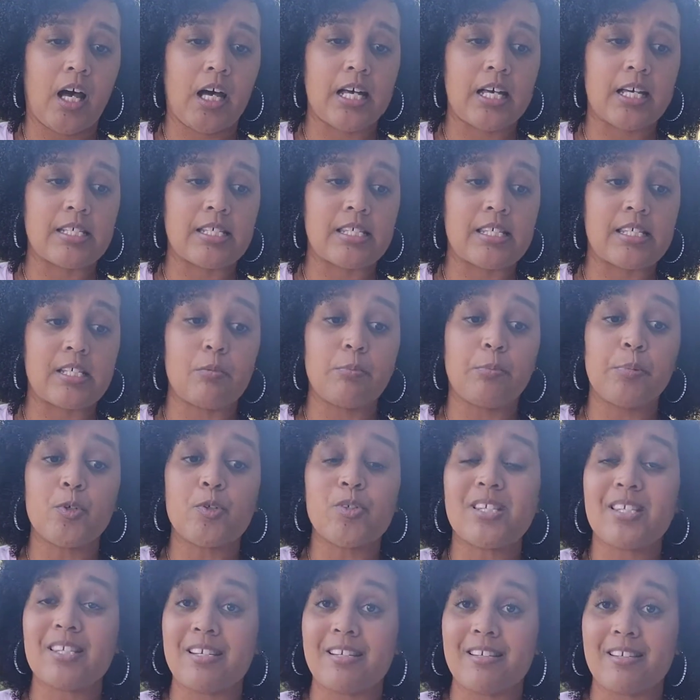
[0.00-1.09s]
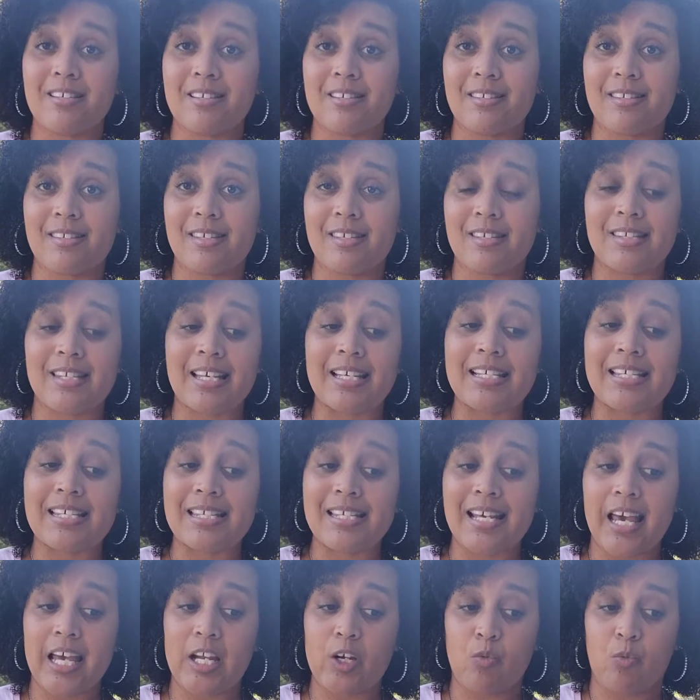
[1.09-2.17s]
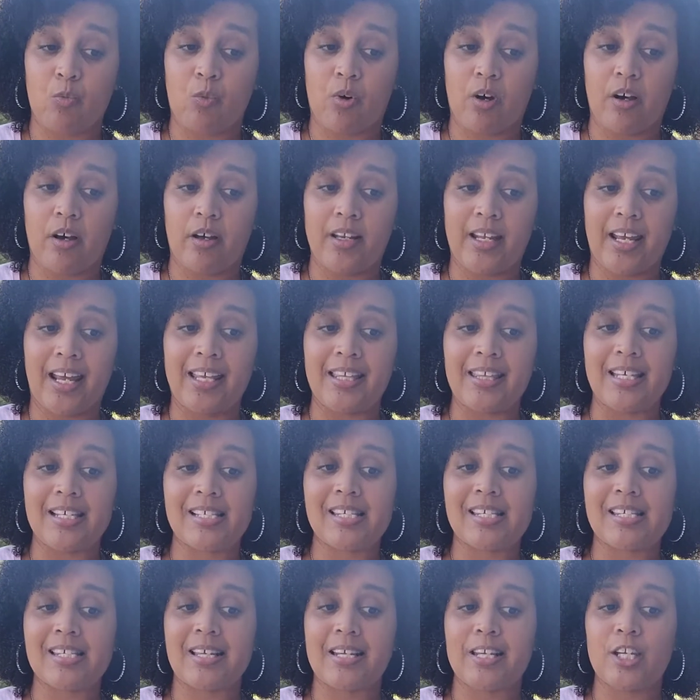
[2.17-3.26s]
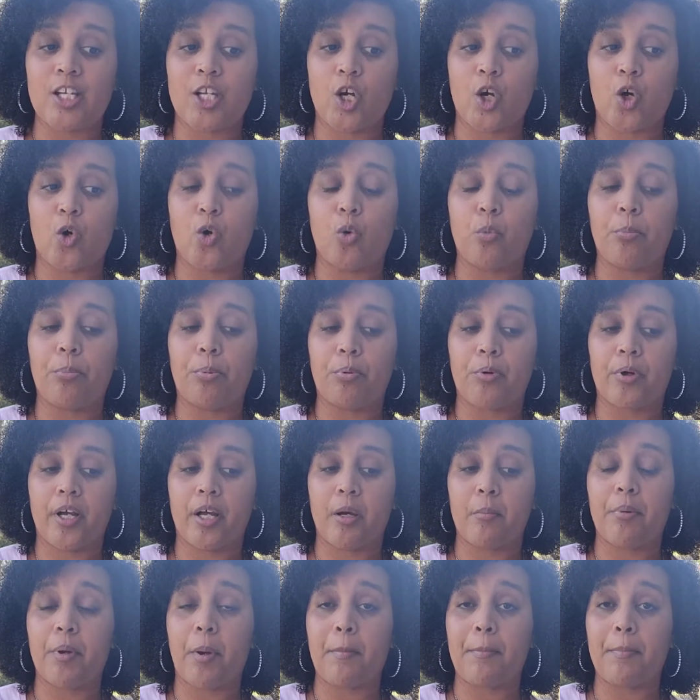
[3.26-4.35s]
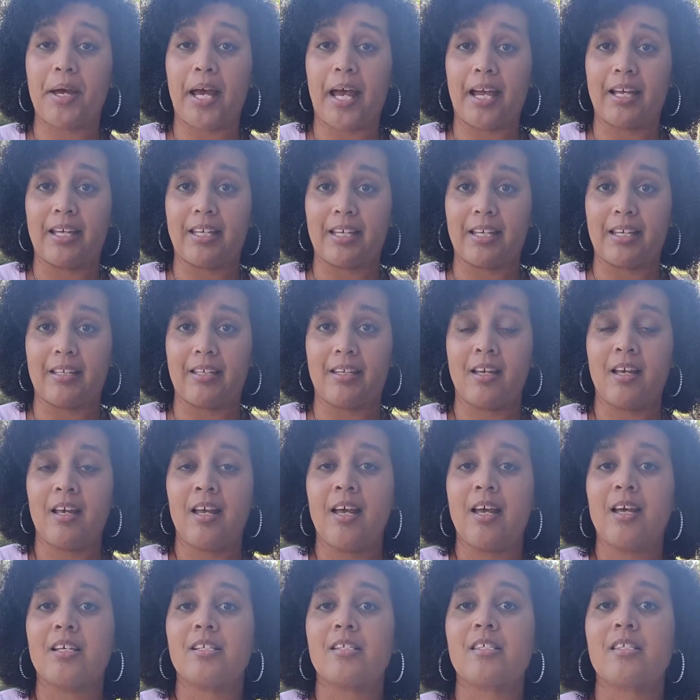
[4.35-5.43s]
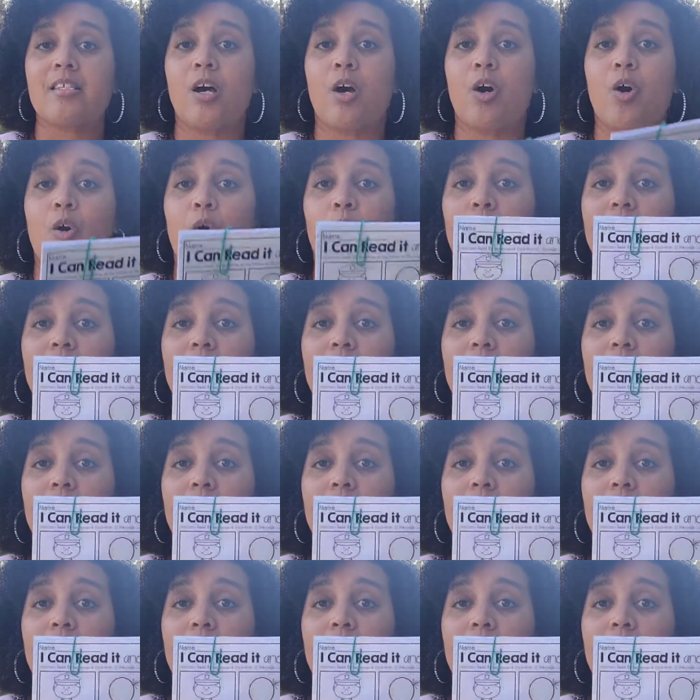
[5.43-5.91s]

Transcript: Simple Sentences Set 1, and this is a no prep packet. So